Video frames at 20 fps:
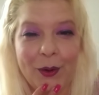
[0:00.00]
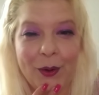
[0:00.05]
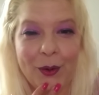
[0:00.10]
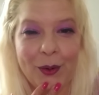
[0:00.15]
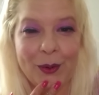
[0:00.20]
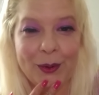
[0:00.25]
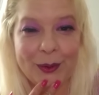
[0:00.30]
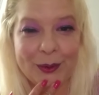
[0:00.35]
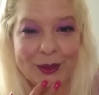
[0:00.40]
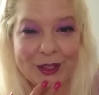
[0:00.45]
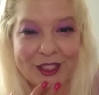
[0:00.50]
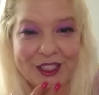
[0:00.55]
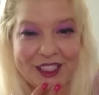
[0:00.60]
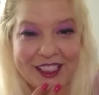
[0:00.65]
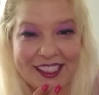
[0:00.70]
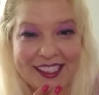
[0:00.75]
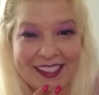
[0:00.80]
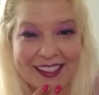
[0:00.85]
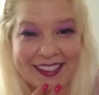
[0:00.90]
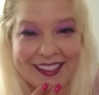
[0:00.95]
oh
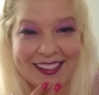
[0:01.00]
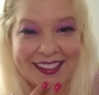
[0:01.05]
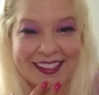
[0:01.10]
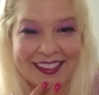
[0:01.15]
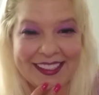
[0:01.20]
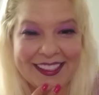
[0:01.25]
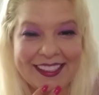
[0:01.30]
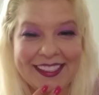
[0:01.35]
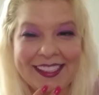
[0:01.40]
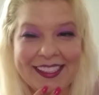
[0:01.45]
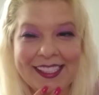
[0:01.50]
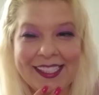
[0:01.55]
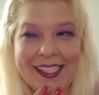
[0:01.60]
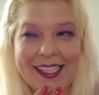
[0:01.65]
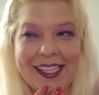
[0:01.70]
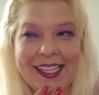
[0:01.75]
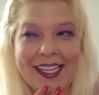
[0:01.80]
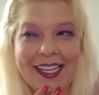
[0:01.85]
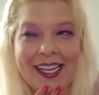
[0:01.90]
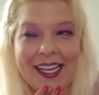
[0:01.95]
shit,
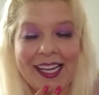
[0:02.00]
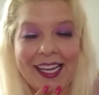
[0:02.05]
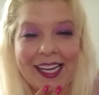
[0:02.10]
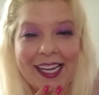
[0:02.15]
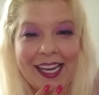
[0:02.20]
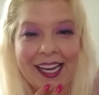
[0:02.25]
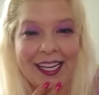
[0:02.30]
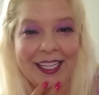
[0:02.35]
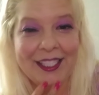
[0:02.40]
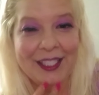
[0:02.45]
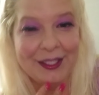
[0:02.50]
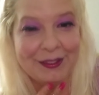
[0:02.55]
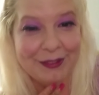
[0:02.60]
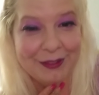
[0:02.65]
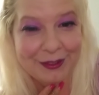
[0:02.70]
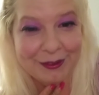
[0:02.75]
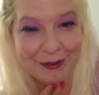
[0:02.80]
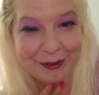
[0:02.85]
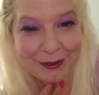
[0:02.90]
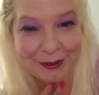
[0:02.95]
I never
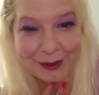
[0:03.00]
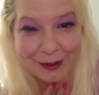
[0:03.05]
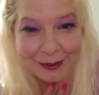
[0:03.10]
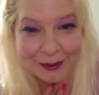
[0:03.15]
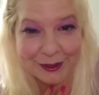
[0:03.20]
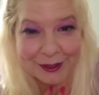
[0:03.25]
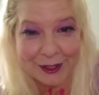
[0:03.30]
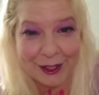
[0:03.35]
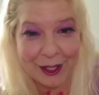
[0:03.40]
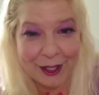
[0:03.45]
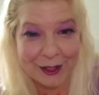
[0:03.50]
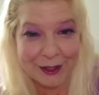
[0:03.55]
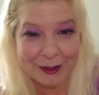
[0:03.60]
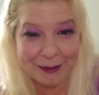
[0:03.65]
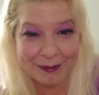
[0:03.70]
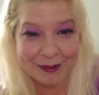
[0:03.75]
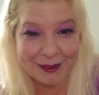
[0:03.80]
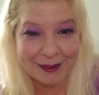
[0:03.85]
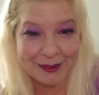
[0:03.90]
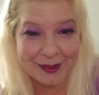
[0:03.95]
threw those
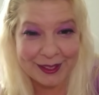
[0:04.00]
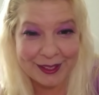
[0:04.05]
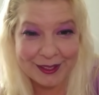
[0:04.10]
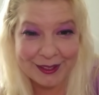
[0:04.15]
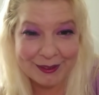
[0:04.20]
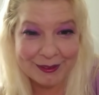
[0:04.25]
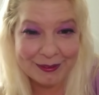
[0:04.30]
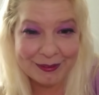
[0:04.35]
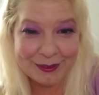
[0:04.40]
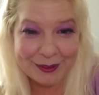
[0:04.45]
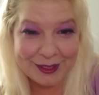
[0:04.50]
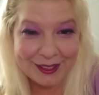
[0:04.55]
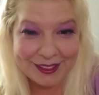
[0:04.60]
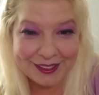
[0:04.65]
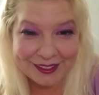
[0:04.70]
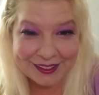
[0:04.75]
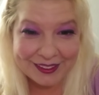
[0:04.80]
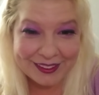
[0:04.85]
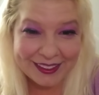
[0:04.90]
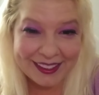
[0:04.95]
condoms away in the
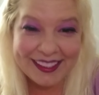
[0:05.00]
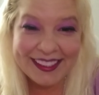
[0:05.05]
freezer.